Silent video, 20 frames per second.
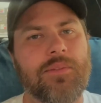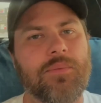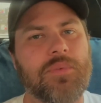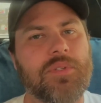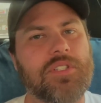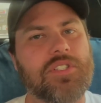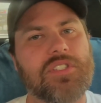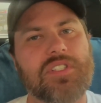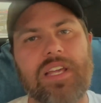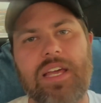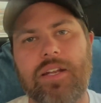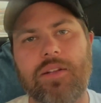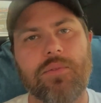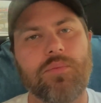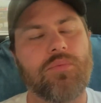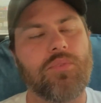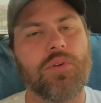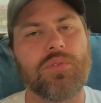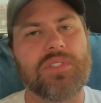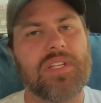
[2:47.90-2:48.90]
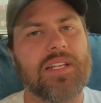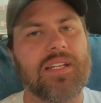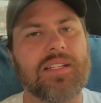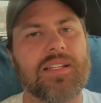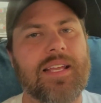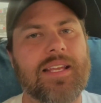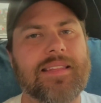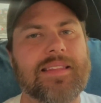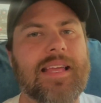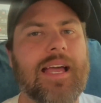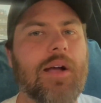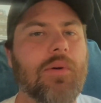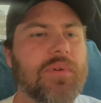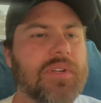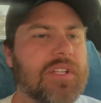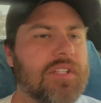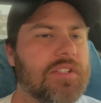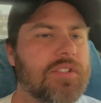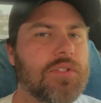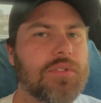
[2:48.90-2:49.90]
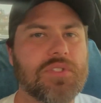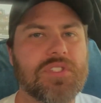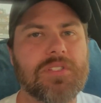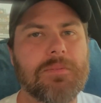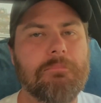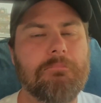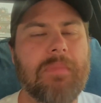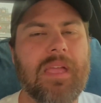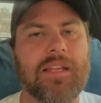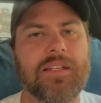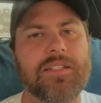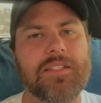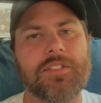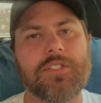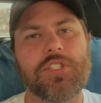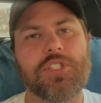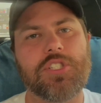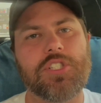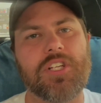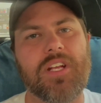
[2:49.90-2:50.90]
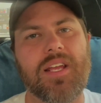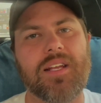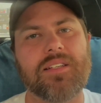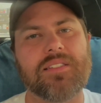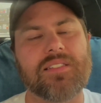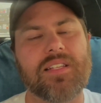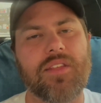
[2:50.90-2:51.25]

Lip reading: we just kind of rotated like that. We did do some maintenance checks. I